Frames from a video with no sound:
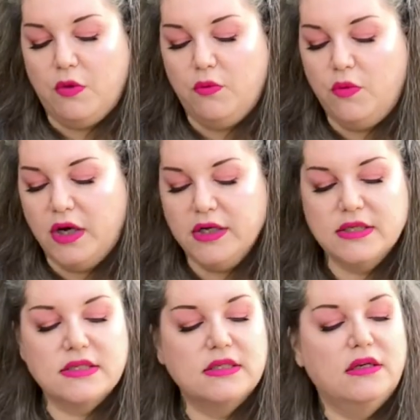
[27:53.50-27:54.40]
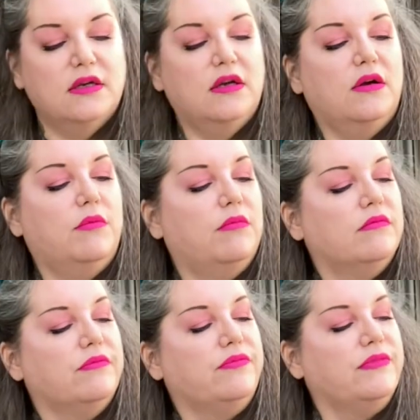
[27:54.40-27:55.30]
was
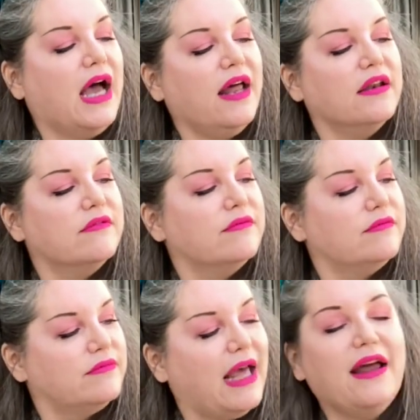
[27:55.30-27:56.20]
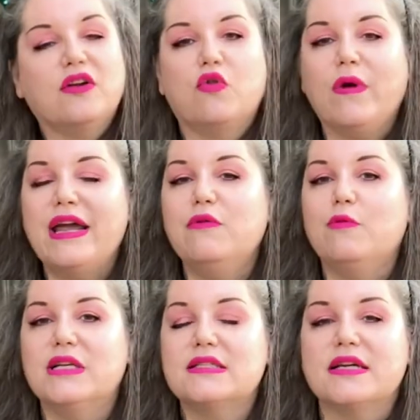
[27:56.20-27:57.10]
not that great
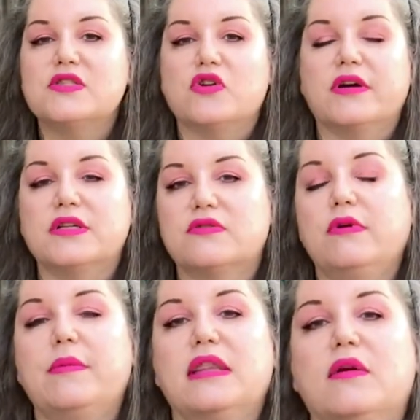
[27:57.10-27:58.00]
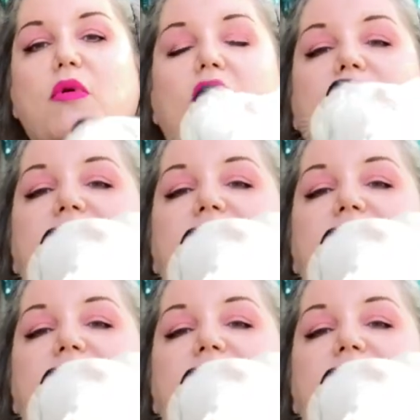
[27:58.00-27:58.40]
once I started swimming them all the